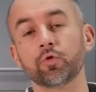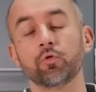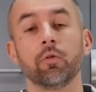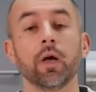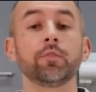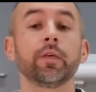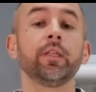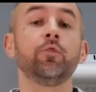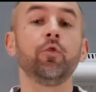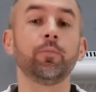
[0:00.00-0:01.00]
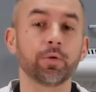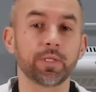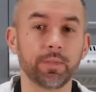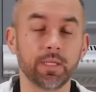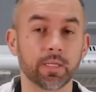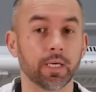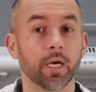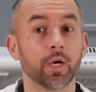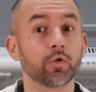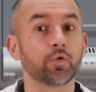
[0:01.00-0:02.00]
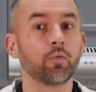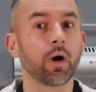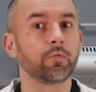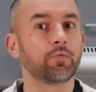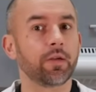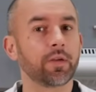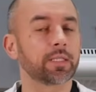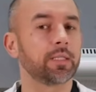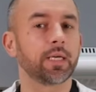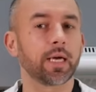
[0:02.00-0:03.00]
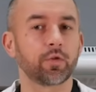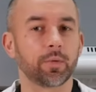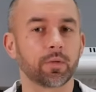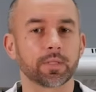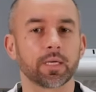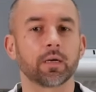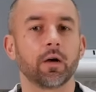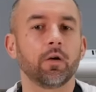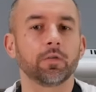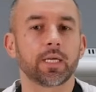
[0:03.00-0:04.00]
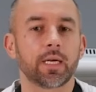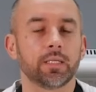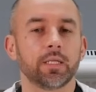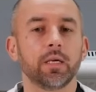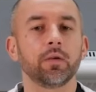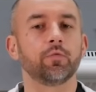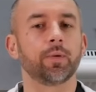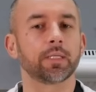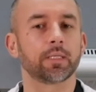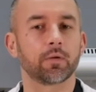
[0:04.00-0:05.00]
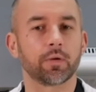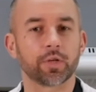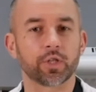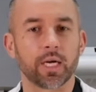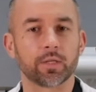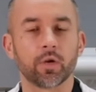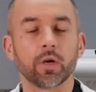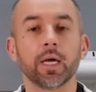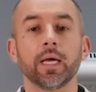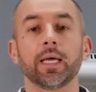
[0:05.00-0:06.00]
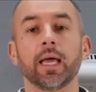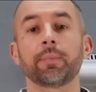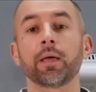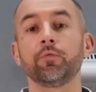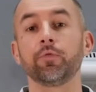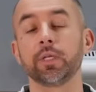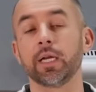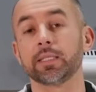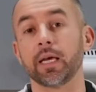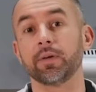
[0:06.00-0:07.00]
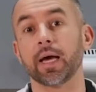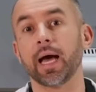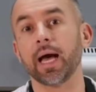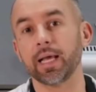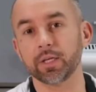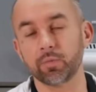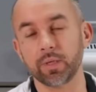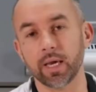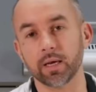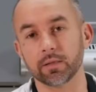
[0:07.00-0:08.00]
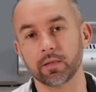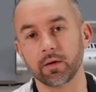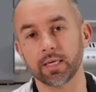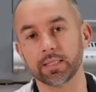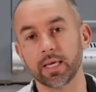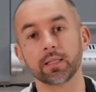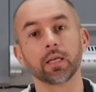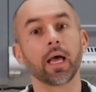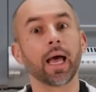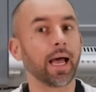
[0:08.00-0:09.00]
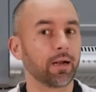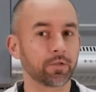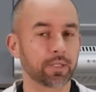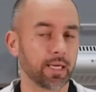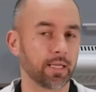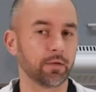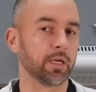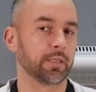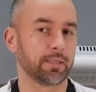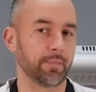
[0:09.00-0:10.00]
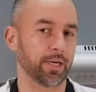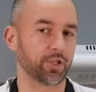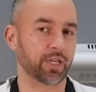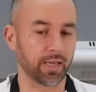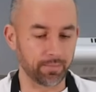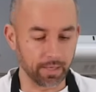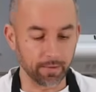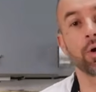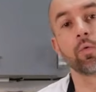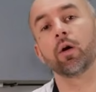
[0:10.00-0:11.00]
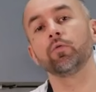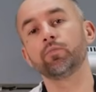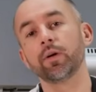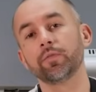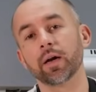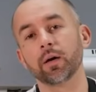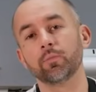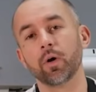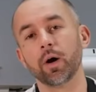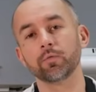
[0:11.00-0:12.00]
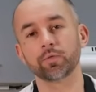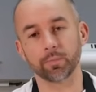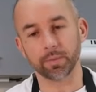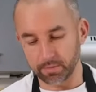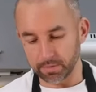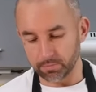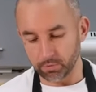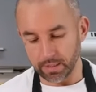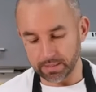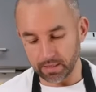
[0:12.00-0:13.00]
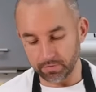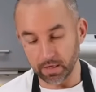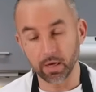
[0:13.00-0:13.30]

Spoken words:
that for serving this, you have a few options, one being to place the mousse into a large bowl and then serve it family style, or you can dispense it into individual serving glasses or bowls. And remember that chocolate mousse is rich, so small